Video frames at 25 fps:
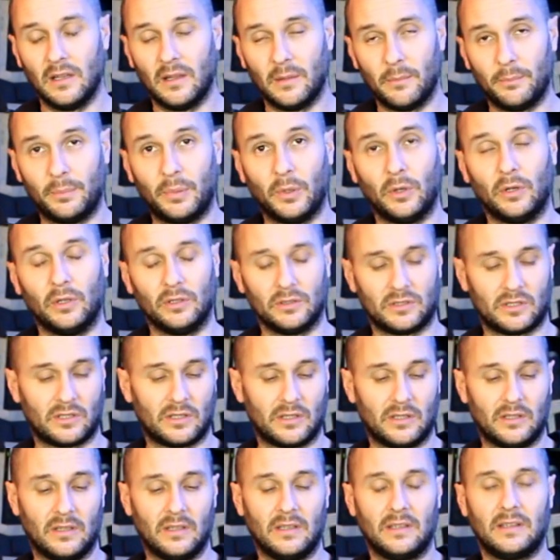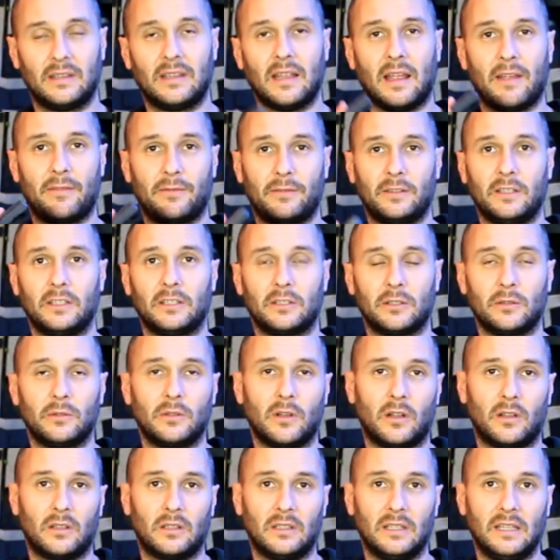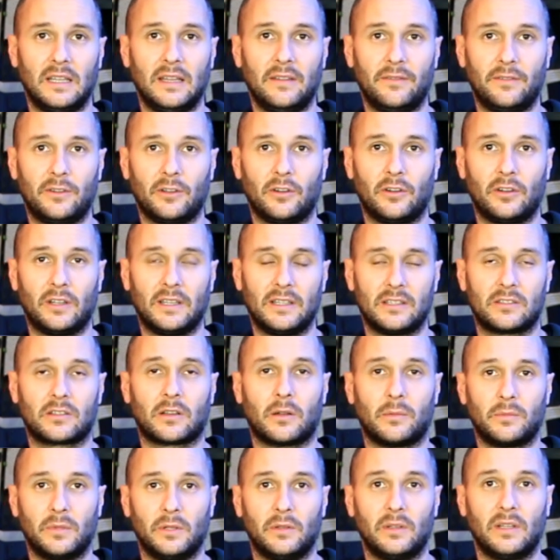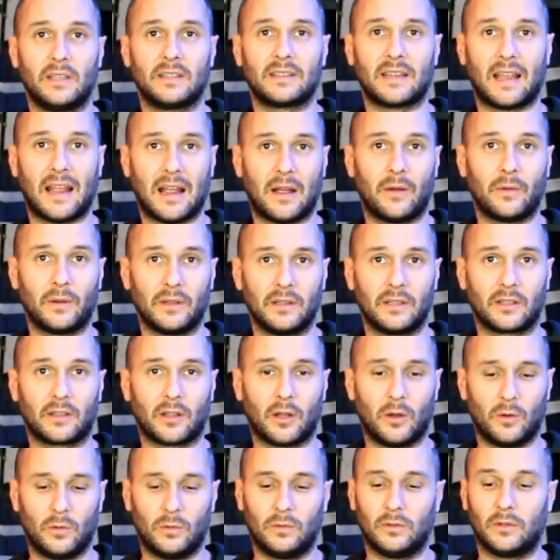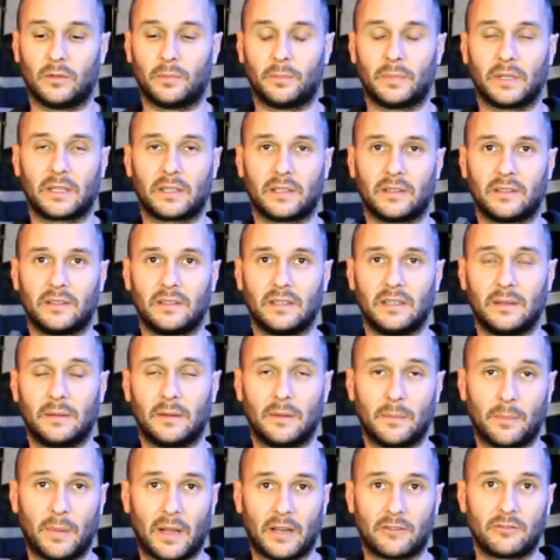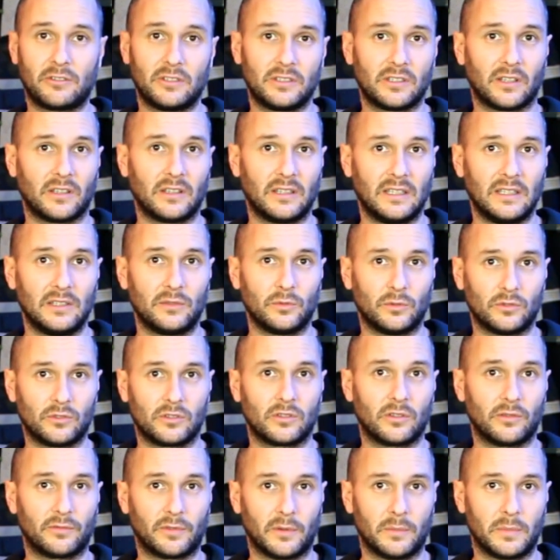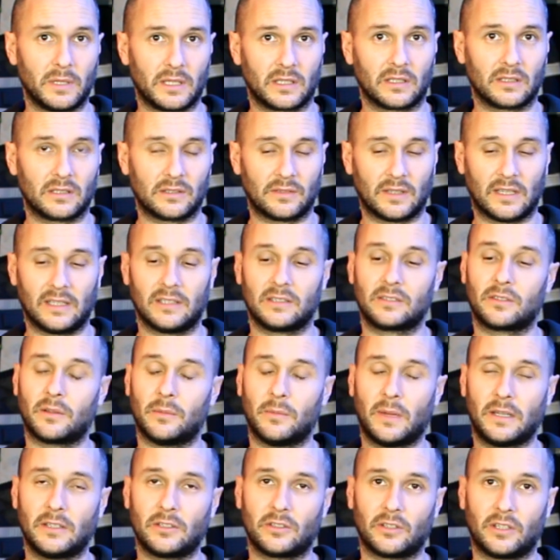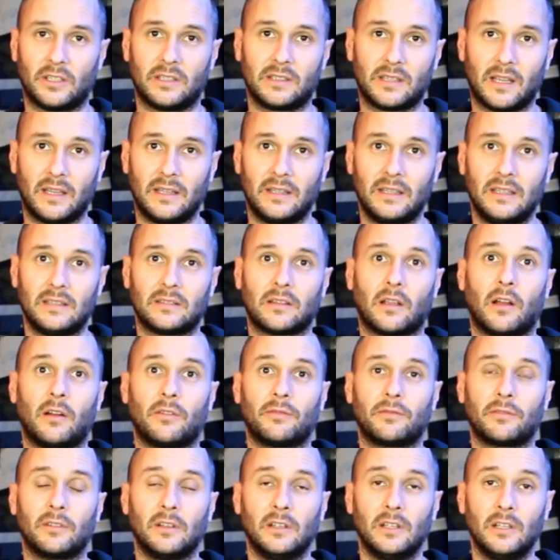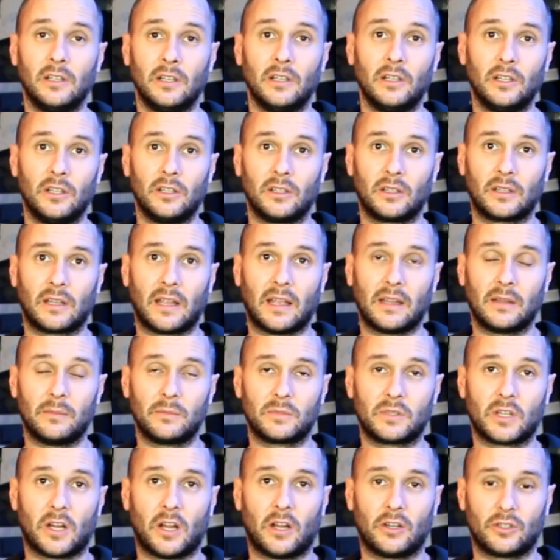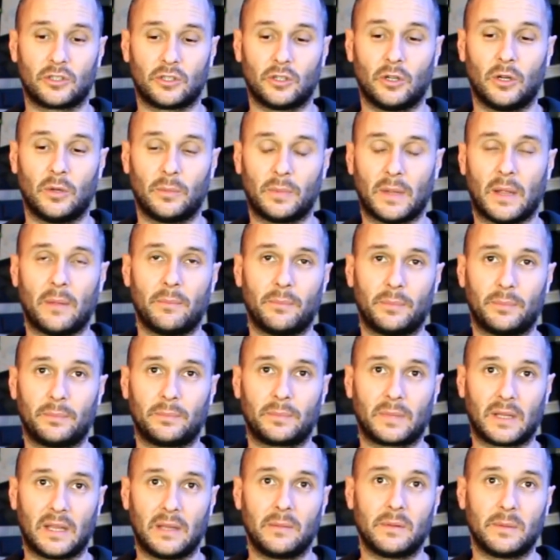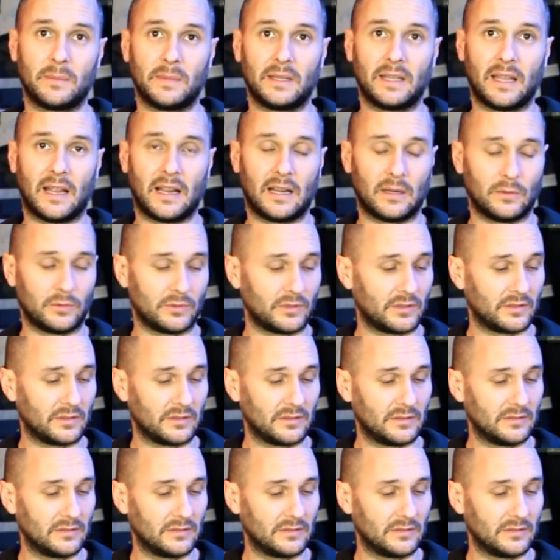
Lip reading: but definitely do not leave your intercom units out in the cold, because the batteries on these will suffer because of it. So make sure you take these off, get them charged up, and keep them in the house.